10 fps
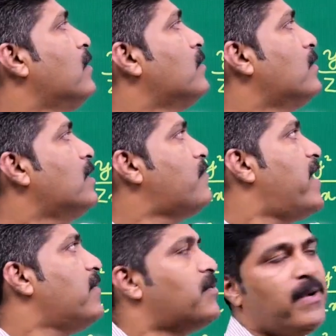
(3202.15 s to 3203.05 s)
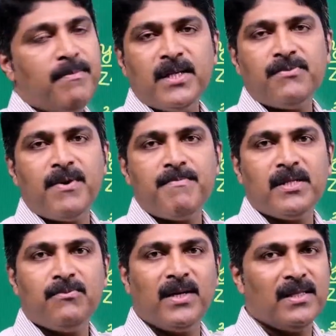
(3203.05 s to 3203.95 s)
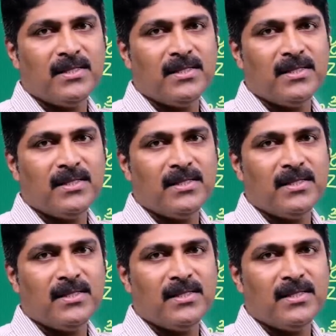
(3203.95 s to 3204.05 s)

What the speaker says: So this value is 1 plus 1 plus 1.